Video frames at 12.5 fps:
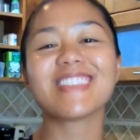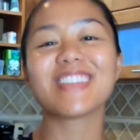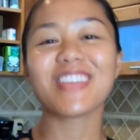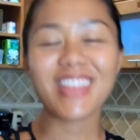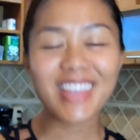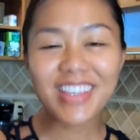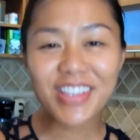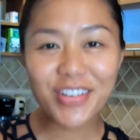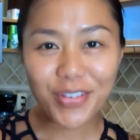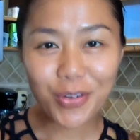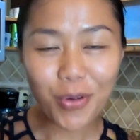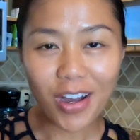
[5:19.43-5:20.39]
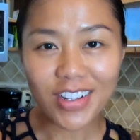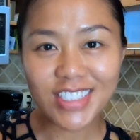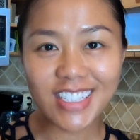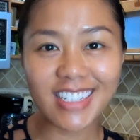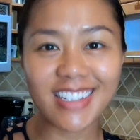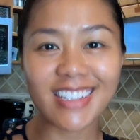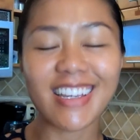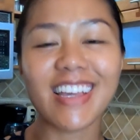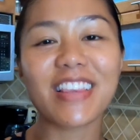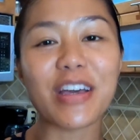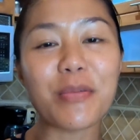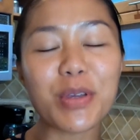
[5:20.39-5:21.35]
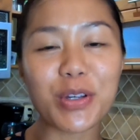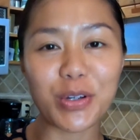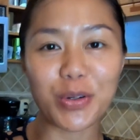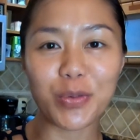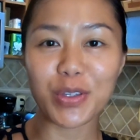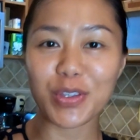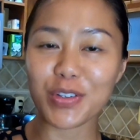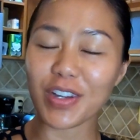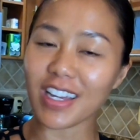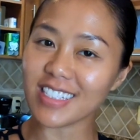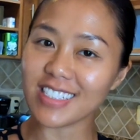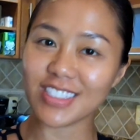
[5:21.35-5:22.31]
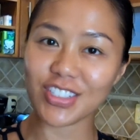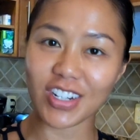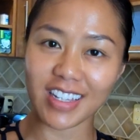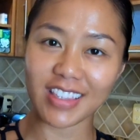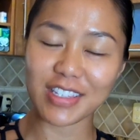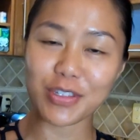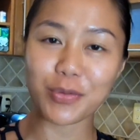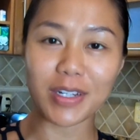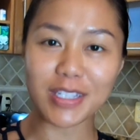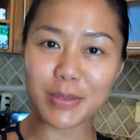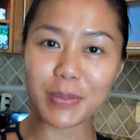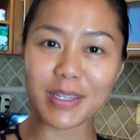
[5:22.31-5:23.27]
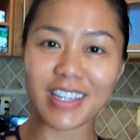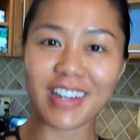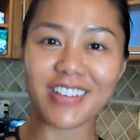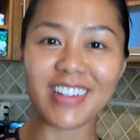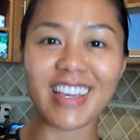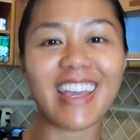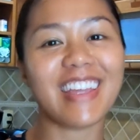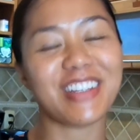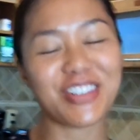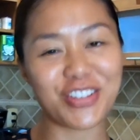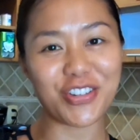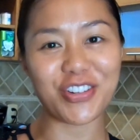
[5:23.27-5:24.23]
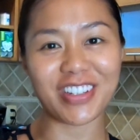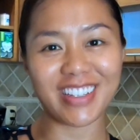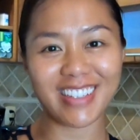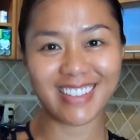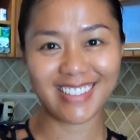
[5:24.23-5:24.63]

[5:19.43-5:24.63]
So thank you for watching. Let me know when you guys try this recipe out and enjoy.